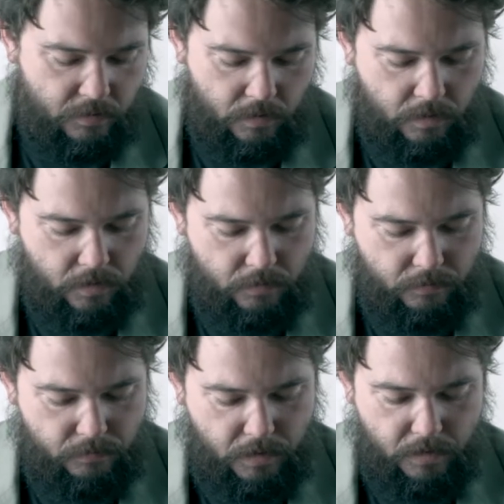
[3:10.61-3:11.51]

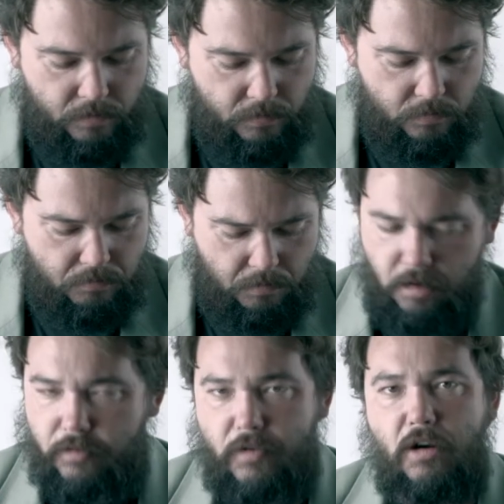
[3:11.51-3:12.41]
Um, but I don't
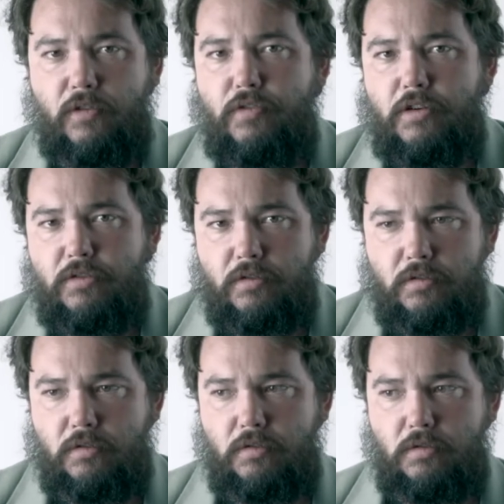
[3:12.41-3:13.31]
know, very efficient,
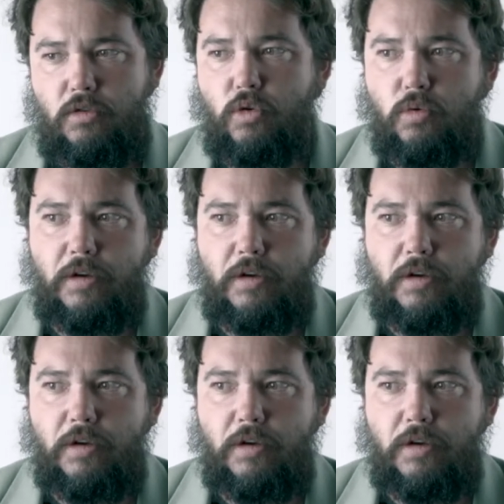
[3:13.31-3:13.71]
cool